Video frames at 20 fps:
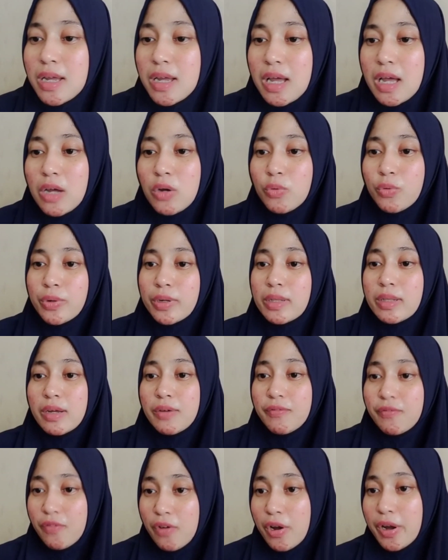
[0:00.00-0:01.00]
I will
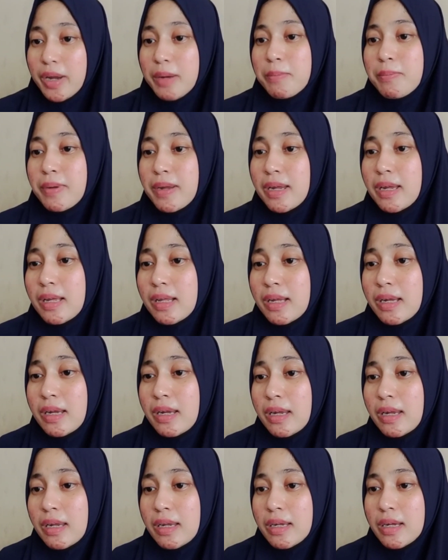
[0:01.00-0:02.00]
avoid
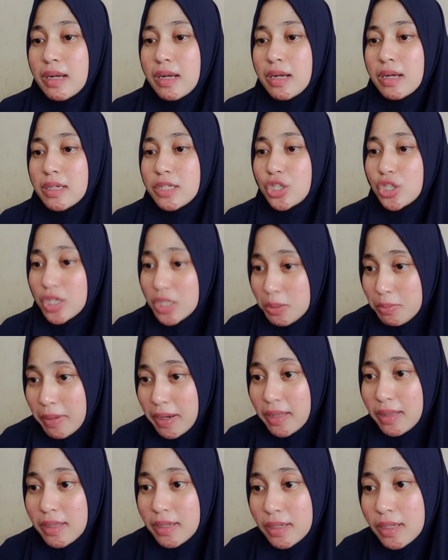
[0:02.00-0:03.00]
being
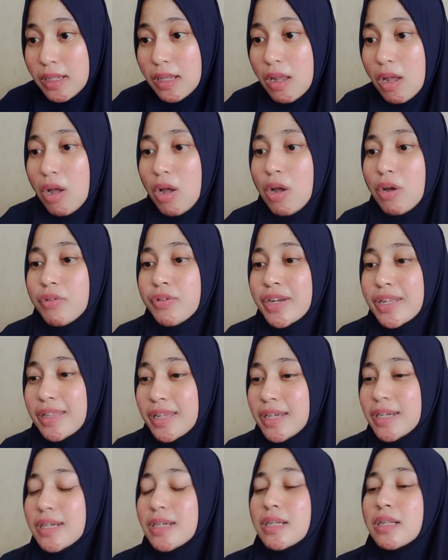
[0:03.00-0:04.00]
judgmental or
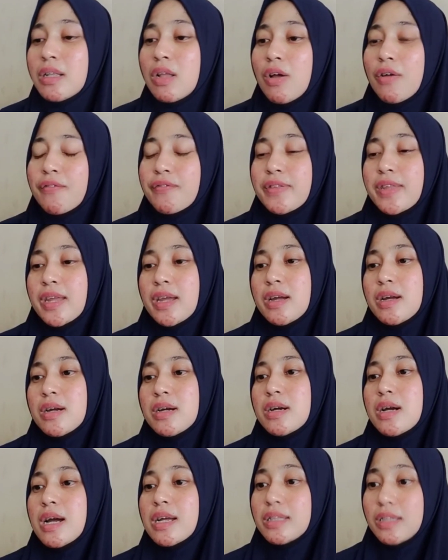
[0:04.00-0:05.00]
critical of
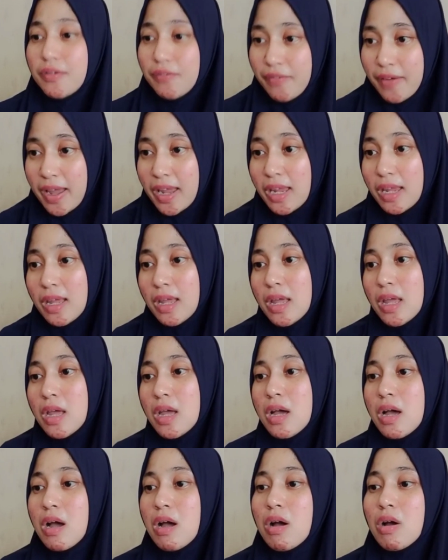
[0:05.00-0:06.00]
their artifact
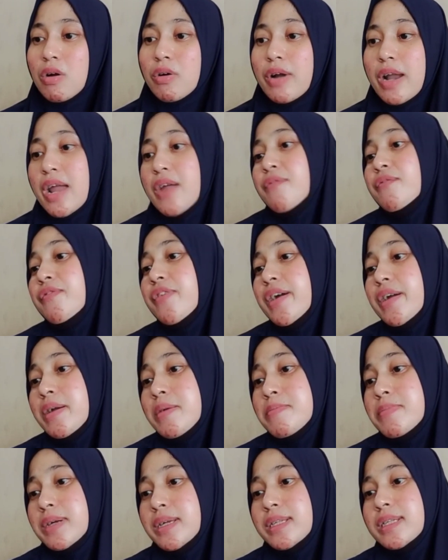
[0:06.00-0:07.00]
or
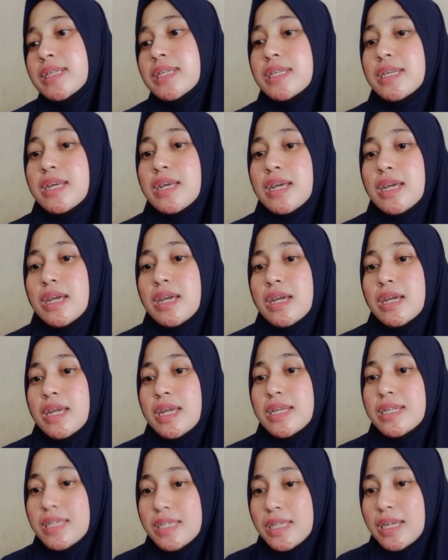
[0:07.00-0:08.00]
environment.
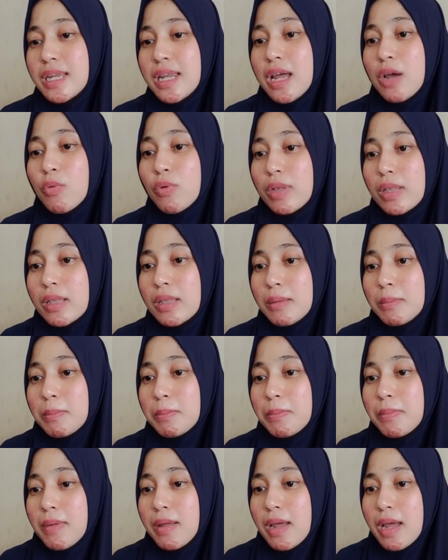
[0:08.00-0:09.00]
Instead, I
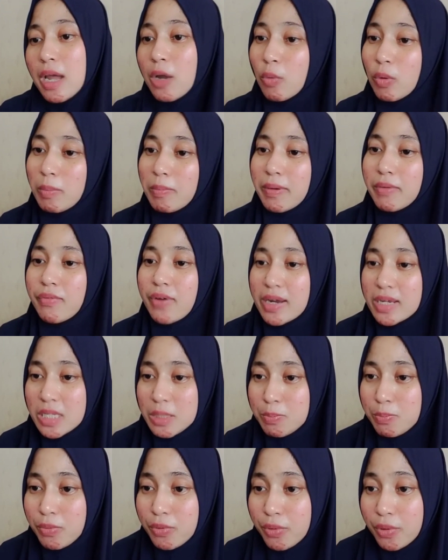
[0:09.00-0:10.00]
will be
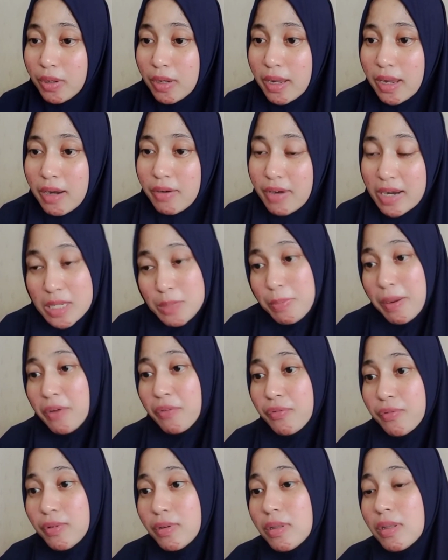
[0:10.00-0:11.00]

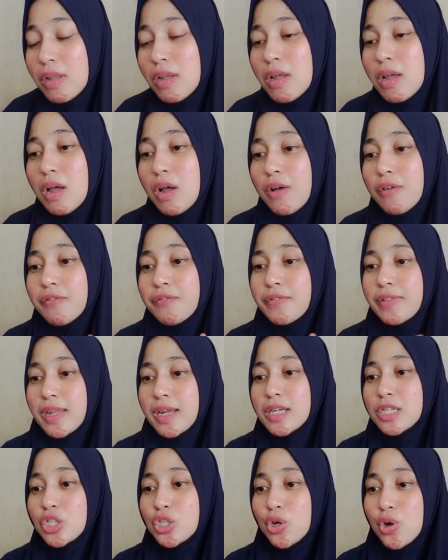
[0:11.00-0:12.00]
respectful of
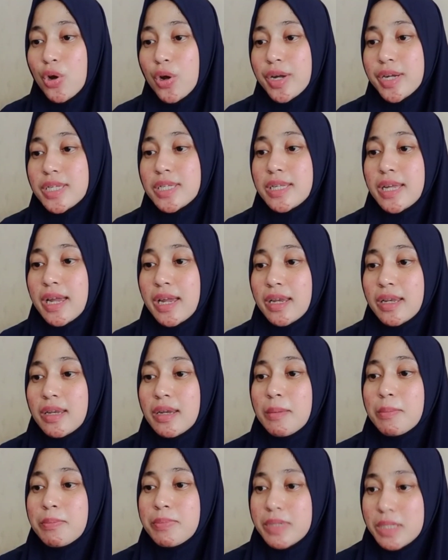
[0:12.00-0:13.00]
their choice
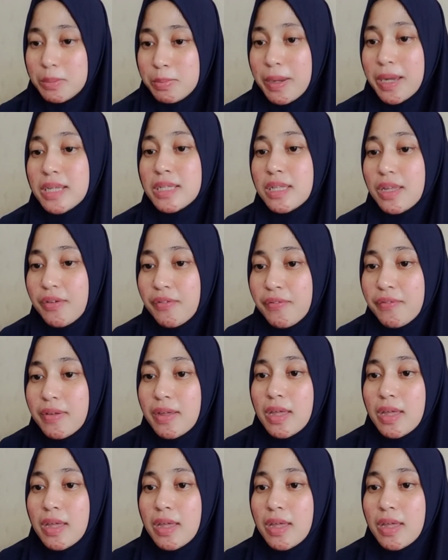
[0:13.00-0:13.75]
and perspective.